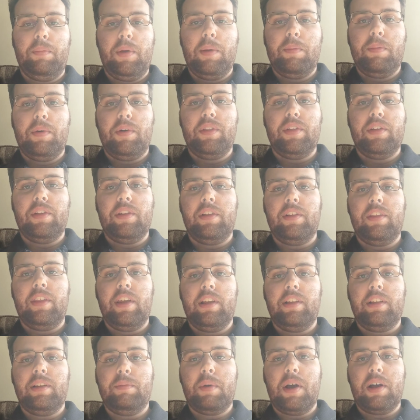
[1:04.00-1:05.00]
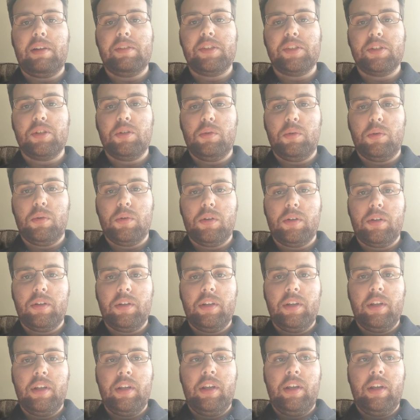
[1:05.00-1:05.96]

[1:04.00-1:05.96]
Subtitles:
people that think about school.